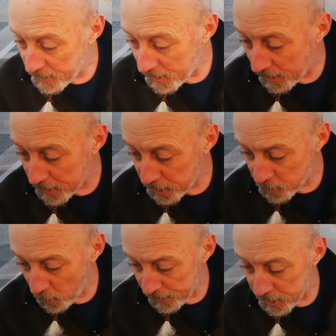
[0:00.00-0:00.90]
And I
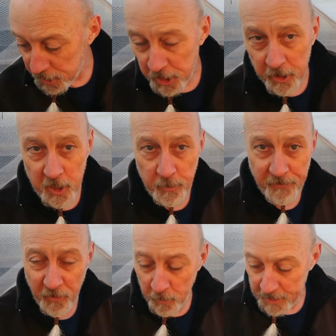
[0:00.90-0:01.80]
just wanted to show you
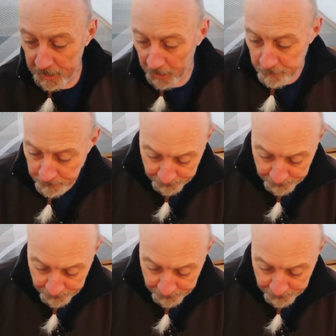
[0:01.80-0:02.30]
before you go